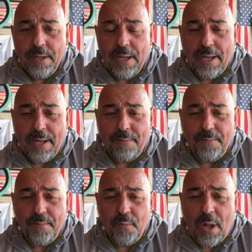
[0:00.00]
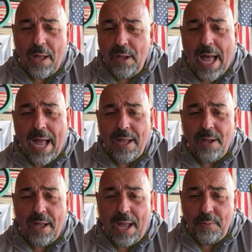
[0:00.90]

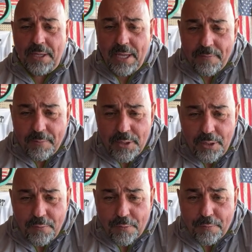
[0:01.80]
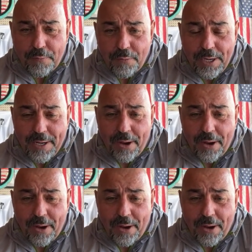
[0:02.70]
I would give them to you for free.